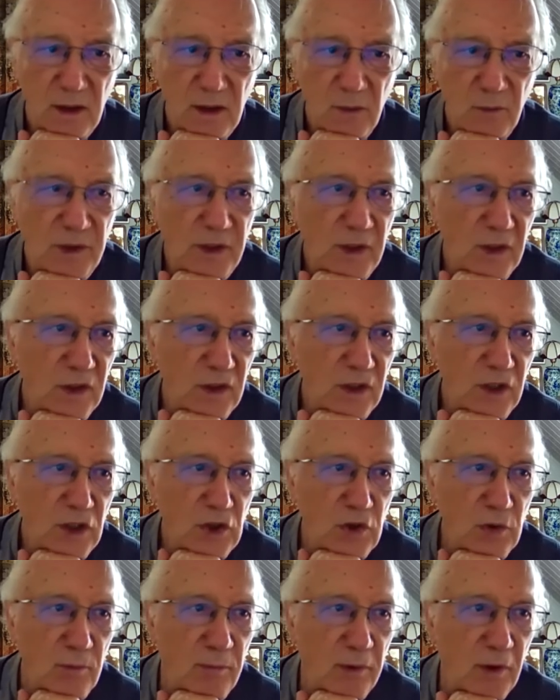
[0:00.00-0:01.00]
we don't need
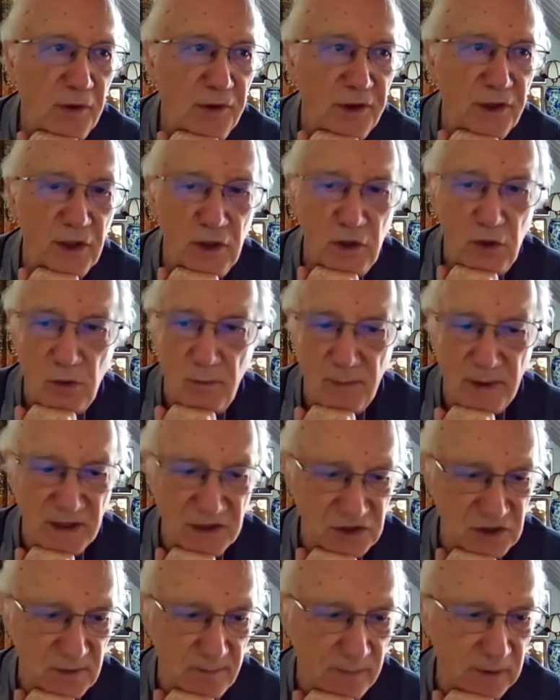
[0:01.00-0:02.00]
to bother too
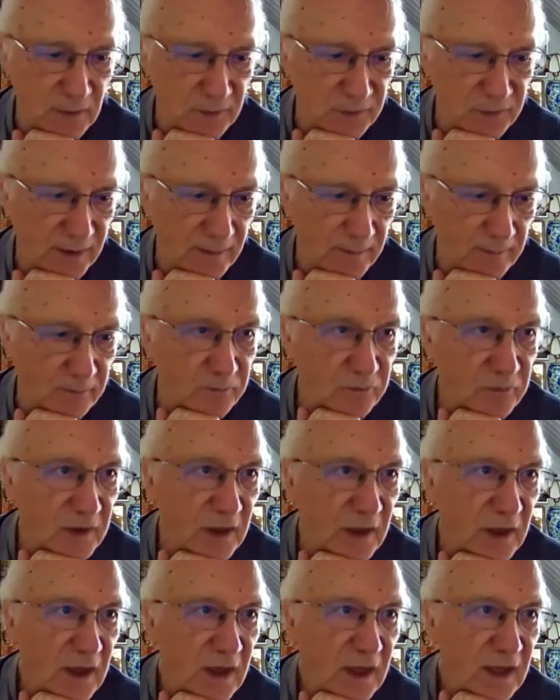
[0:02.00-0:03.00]
much about them.
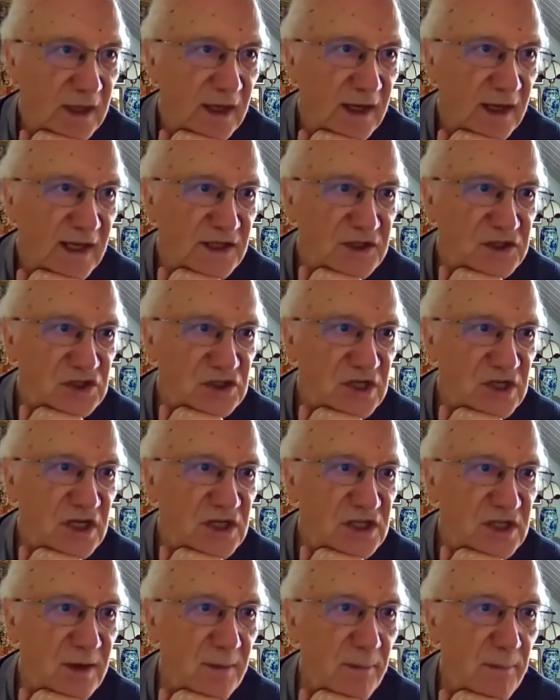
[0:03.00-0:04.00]
Let's change
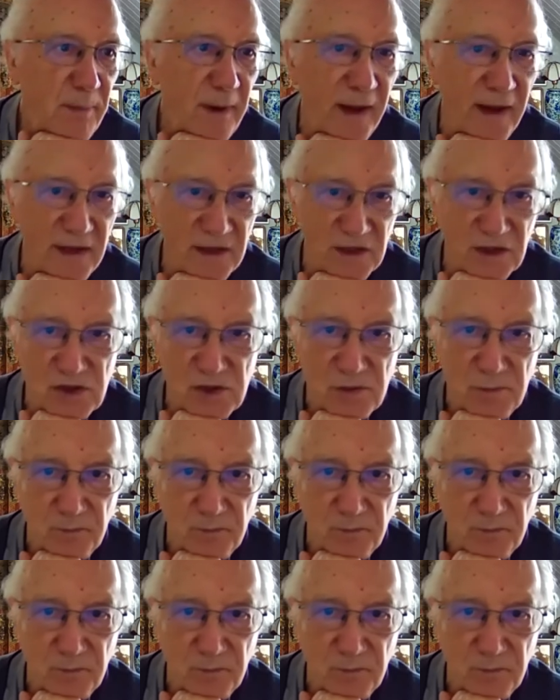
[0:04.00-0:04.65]
the page.